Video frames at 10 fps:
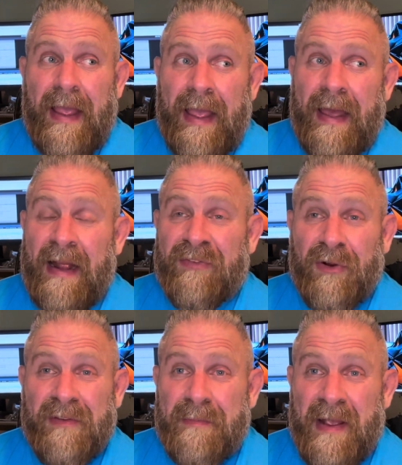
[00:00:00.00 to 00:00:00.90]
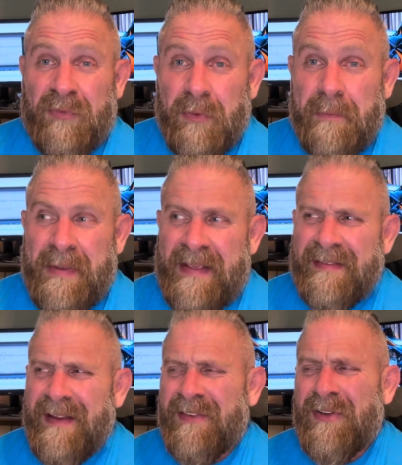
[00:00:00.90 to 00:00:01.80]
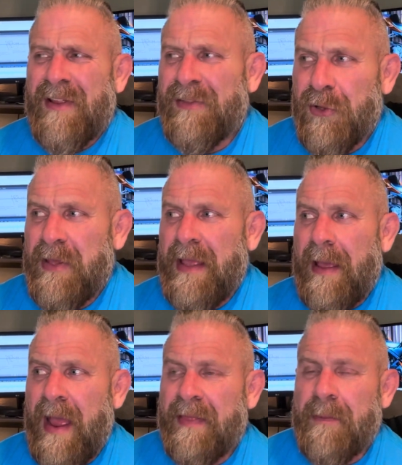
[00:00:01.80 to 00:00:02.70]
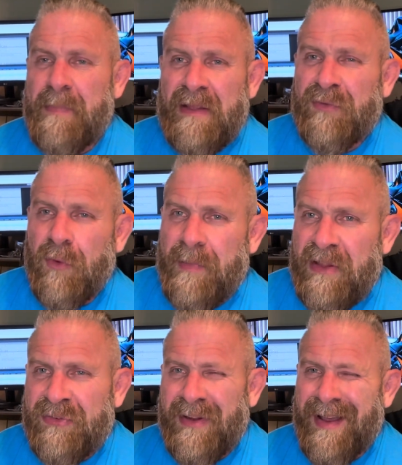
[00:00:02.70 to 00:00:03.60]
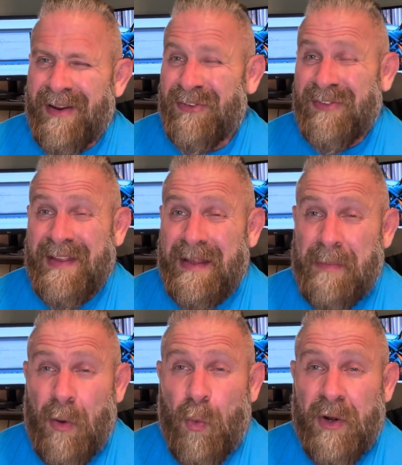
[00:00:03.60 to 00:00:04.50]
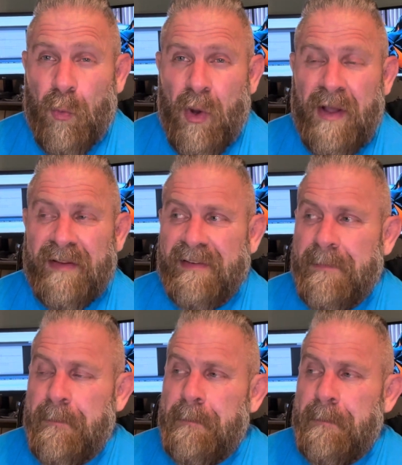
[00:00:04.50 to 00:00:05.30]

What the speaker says: And I started to mess with beast and I started looking at the beast formation and kind of just thinking about what it was.